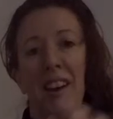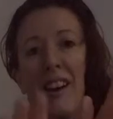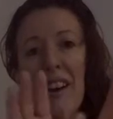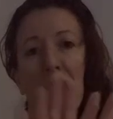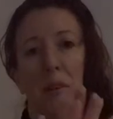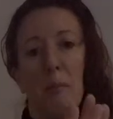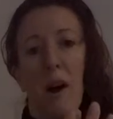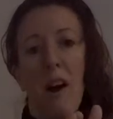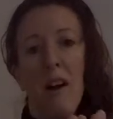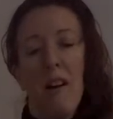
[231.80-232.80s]

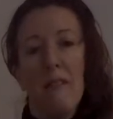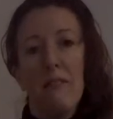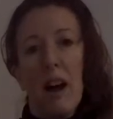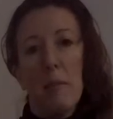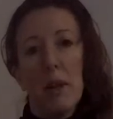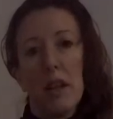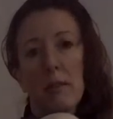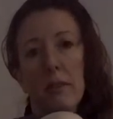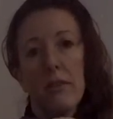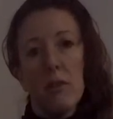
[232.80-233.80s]
her fabulous
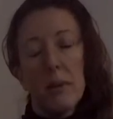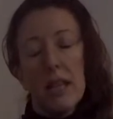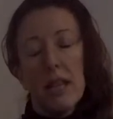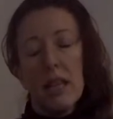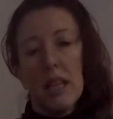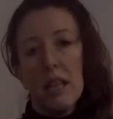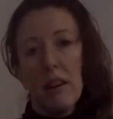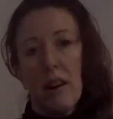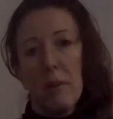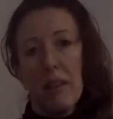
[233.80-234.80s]
performance in
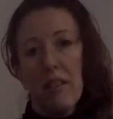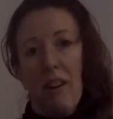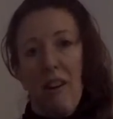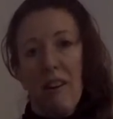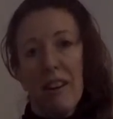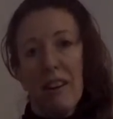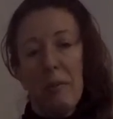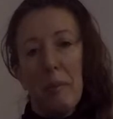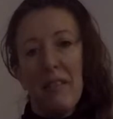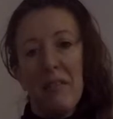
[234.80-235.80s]
Diamonds Are a Girl's
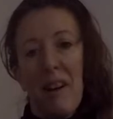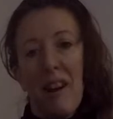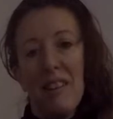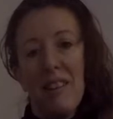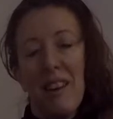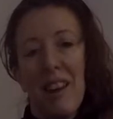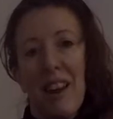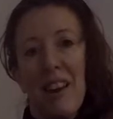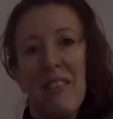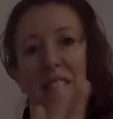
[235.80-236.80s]
Best Friend,
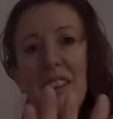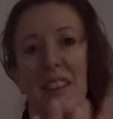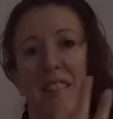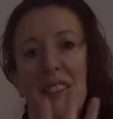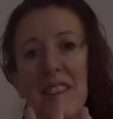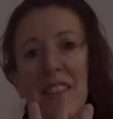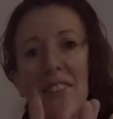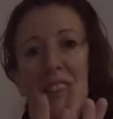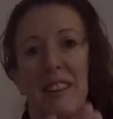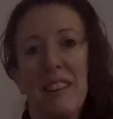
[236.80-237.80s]
where she does these
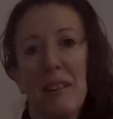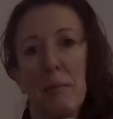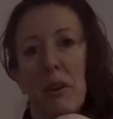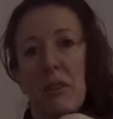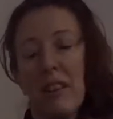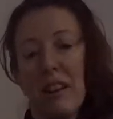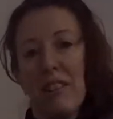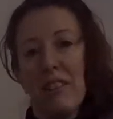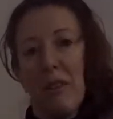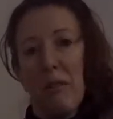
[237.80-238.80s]
signature moves and
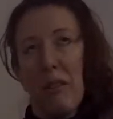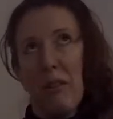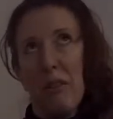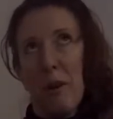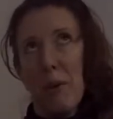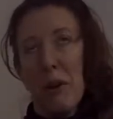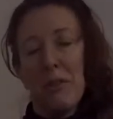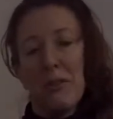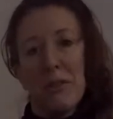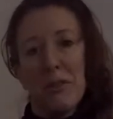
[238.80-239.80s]
shows off the
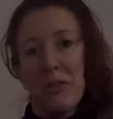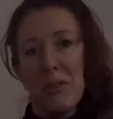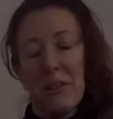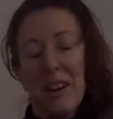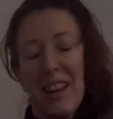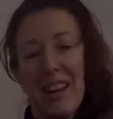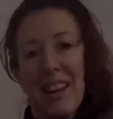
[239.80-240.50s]
beautiful jewellery,